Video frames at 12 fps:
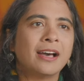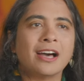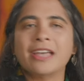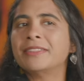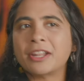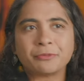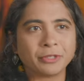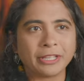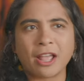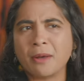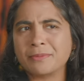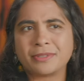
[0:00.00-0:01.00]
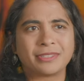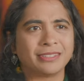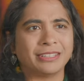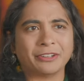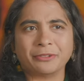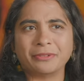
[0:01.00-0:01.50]
Uh, and that really comes,
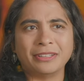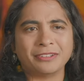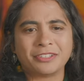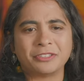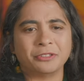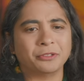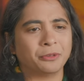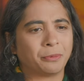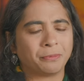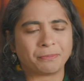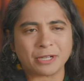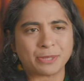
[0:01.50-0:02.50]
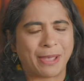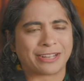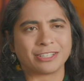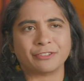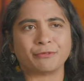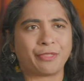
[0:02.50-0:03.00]
you know, into
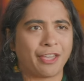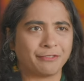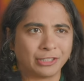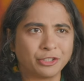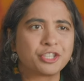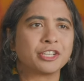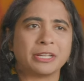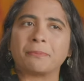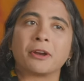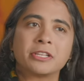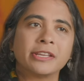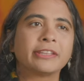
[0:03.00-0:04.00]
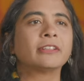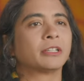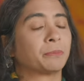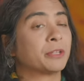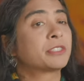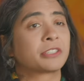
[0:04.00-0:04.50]
perspective with evolution in
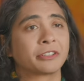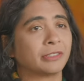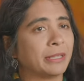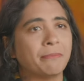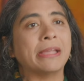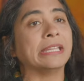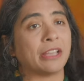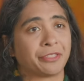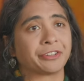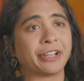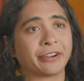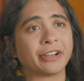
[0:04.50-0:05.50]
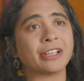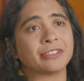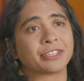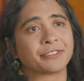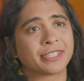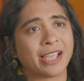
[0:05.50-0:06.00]
particular, but certainly many other areas of